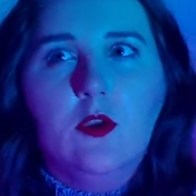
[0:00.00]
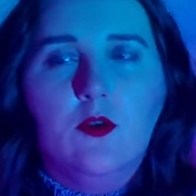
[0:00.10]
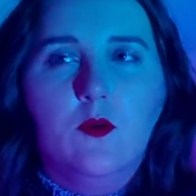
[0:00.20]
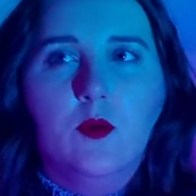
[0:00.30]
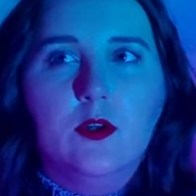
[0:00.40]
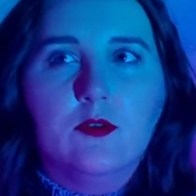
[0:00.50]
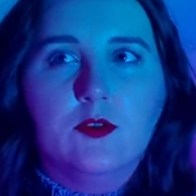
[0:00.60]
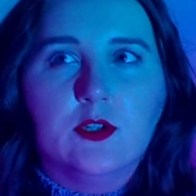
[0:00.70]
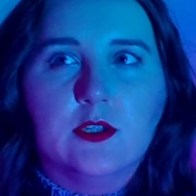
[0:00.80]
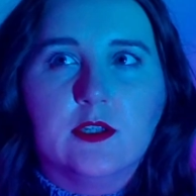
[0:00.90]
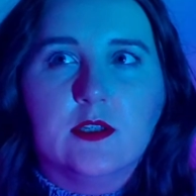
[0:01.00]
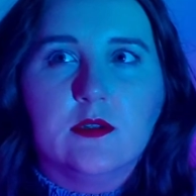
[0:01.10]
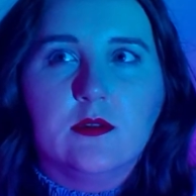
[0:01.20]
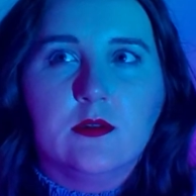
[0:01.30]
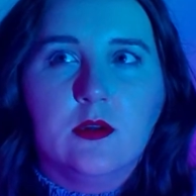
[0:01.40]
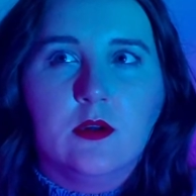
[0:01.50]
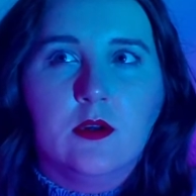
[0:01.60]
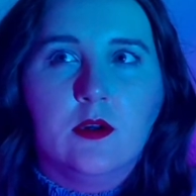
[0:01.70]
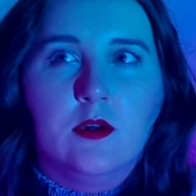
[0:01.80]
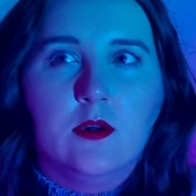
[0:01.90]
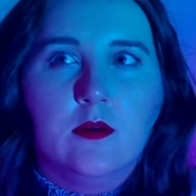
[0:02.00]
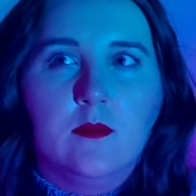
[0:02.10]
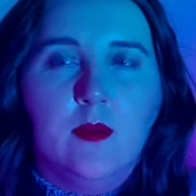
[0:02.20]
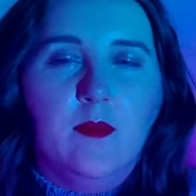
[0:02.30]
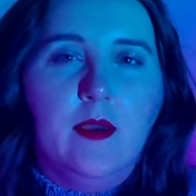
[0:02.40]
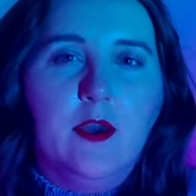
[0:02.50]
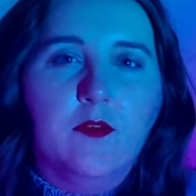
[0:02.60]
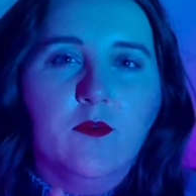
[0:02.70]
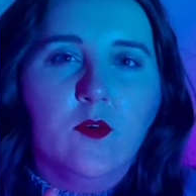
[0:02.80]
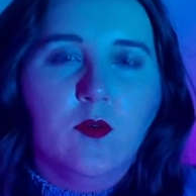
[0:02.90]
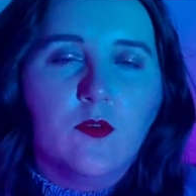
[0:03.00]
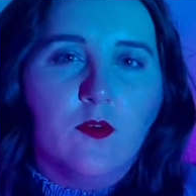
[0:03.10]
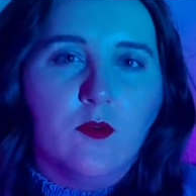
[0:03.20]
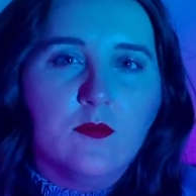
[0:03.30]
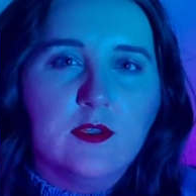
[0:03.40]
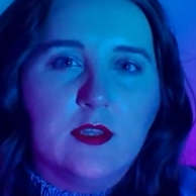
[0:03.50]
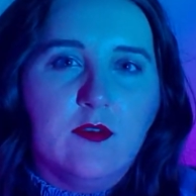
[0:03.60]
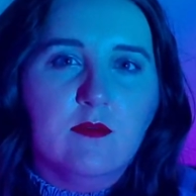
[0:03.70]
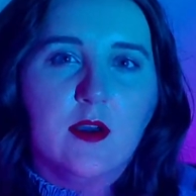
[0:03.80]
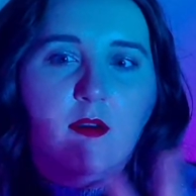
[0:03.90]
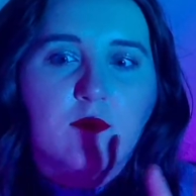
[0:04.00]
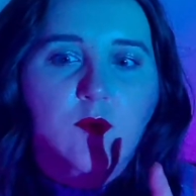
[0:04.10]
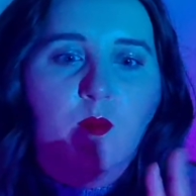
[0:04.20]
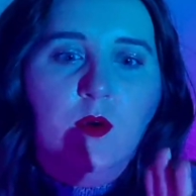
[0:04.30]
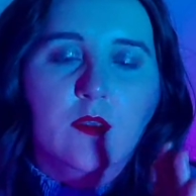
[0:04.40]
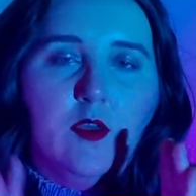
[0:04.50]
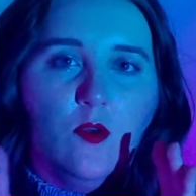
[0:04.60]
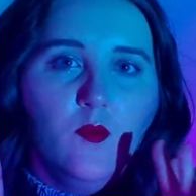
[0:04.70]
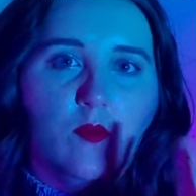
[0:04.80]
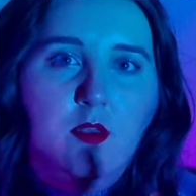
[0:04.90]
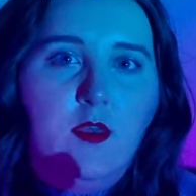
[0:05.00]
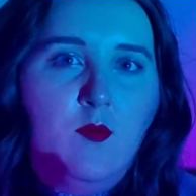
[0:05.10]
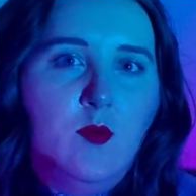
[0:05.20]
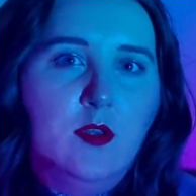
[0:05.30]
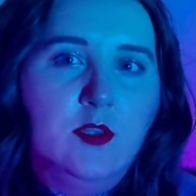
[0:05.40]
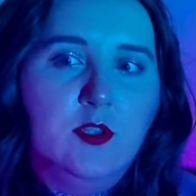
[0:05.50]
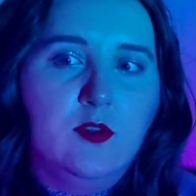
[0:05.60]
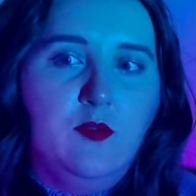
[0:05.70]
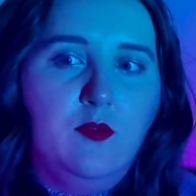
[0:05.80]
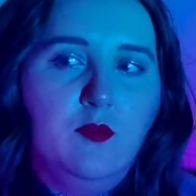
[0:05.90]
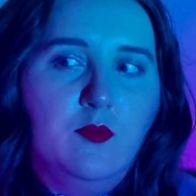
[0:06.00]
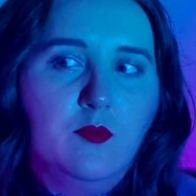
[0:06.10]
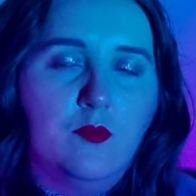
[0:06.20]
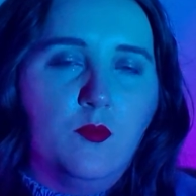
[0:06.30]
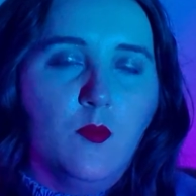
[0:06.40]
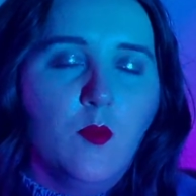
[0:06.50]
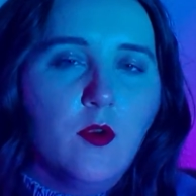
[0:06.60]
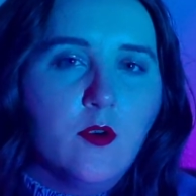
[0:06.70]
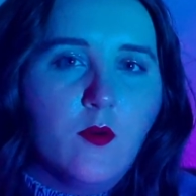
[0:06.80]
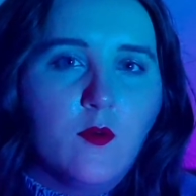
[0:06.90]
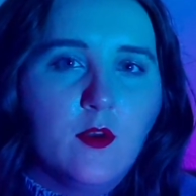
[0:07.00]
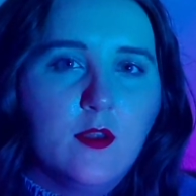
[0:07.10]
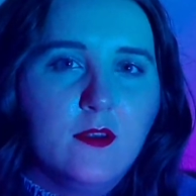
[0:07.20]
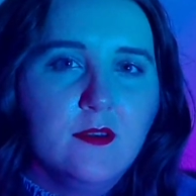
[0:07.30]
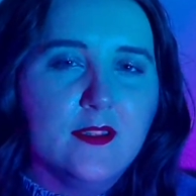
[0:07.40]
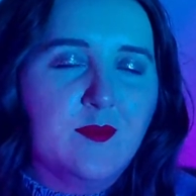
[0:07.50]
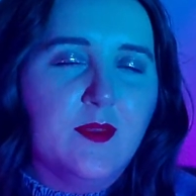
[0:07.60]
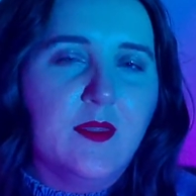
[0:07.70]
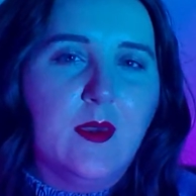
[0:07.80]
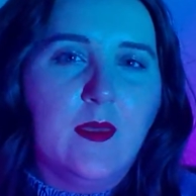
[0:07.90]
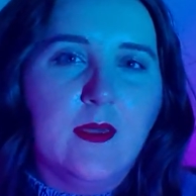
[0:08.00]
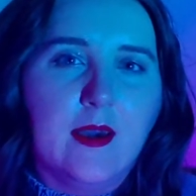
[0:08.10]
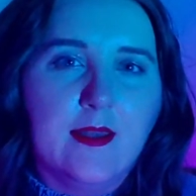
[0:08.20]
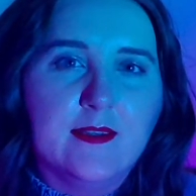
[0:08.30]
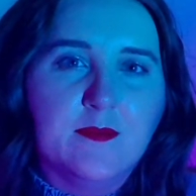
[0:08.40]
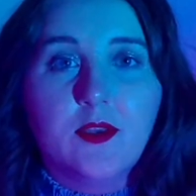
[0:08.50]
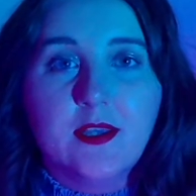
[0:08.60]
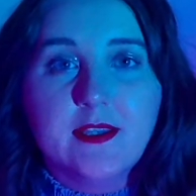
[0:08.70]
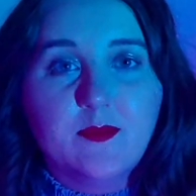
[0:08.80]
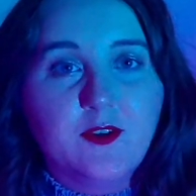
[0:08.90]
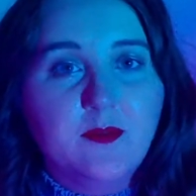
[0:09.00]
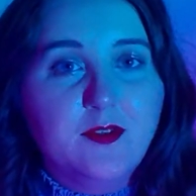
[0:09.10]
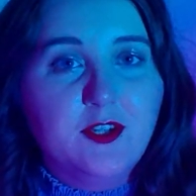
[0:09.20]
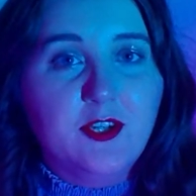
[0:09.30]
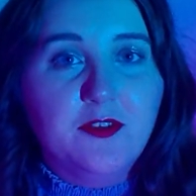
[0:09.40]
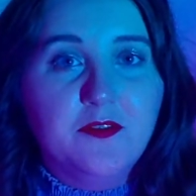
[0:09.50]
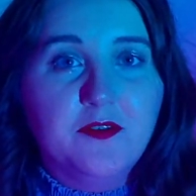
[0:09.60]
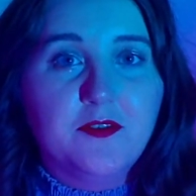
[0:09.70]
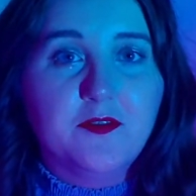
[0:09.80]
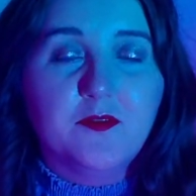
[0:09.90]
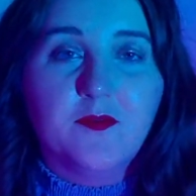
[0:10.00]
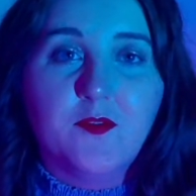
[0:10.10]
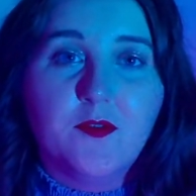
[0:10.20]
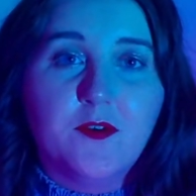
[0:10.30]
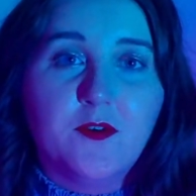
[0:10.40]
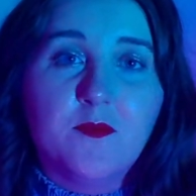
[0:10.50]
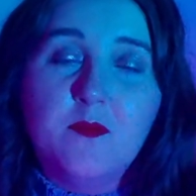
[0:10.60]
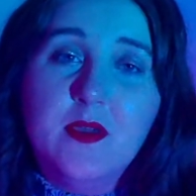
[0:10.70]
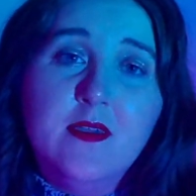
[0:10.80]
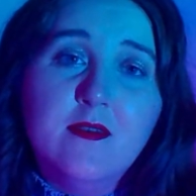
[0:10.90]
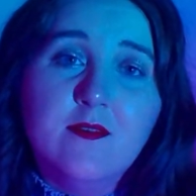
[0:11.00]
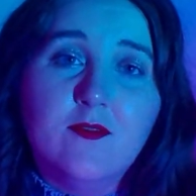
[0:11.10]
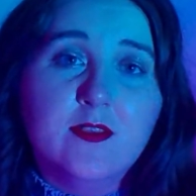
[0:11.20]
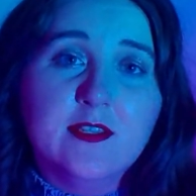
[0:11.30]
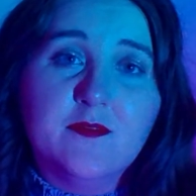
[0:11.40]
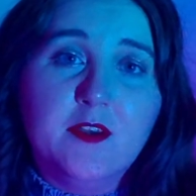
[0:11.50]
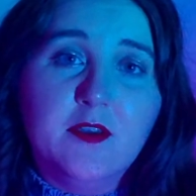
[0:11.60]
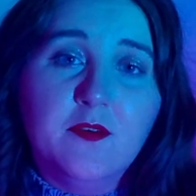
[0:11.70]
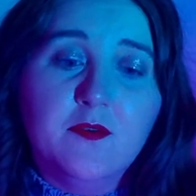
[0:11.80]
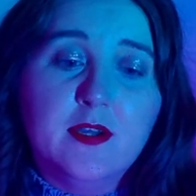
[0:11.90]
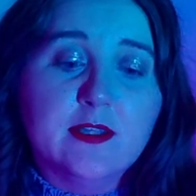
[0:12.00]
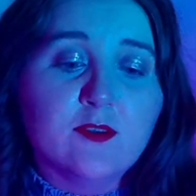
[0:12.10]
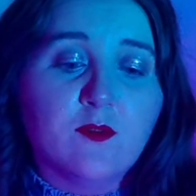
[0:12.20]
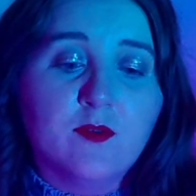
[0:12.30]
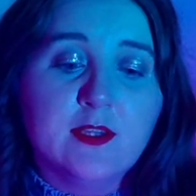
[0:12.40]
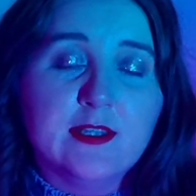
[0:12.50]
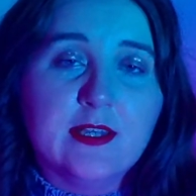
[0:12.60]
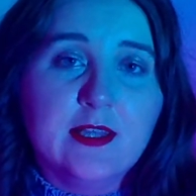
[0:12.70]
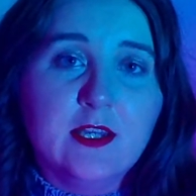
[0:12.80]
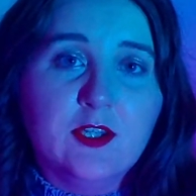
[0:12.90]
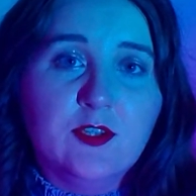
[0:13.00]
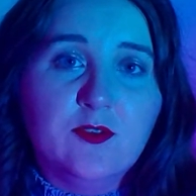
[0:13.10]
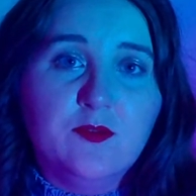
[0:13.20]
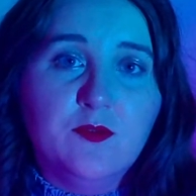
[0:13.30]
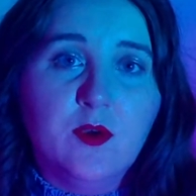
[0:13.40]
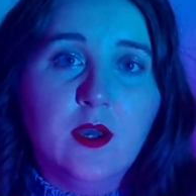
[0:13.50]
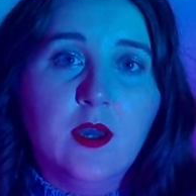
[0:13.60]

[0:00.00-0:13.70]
you know, what you're just, maybe out of all the goals that you have, the one that you really want to work on, something like that. But that's pretty much it for me on this video. As always, I like to